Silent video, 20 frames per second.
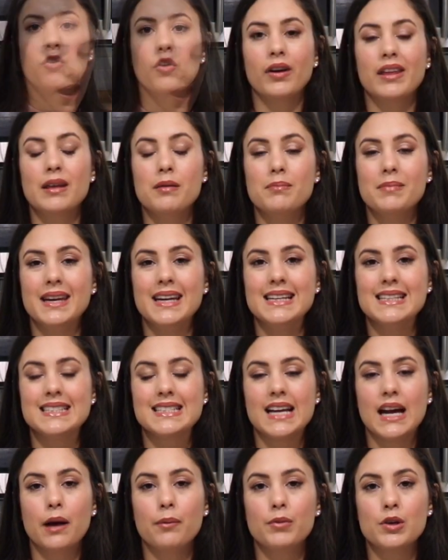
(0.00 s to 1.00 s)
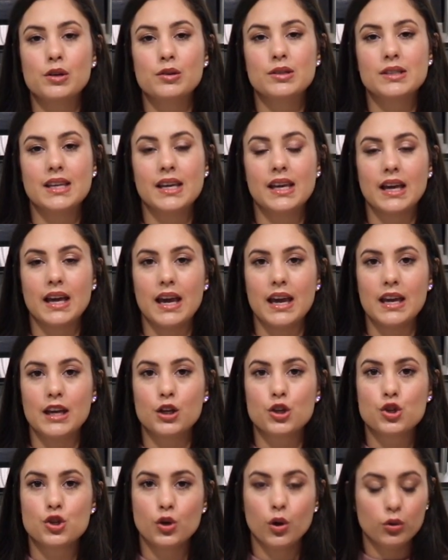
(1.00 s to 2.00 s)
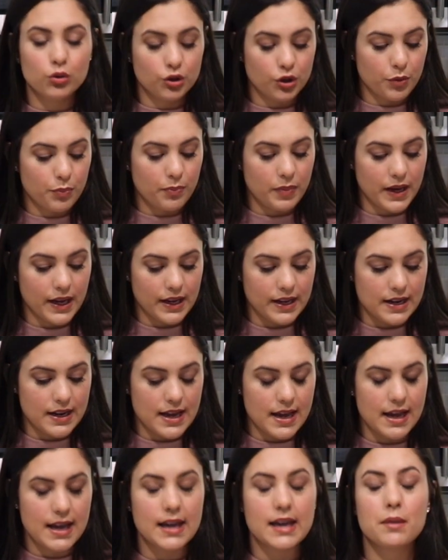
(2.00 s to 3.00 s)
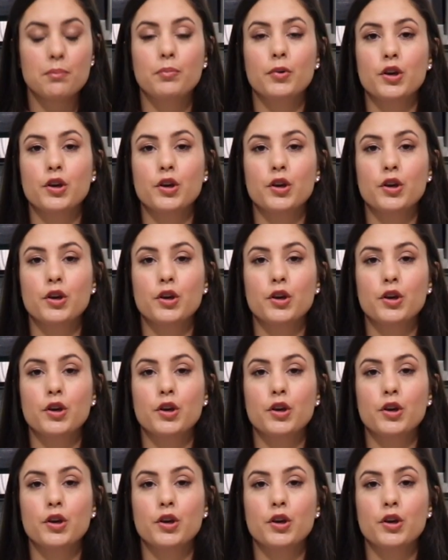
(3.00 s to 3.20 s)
For the meat, I'm using a shoulder pig neck,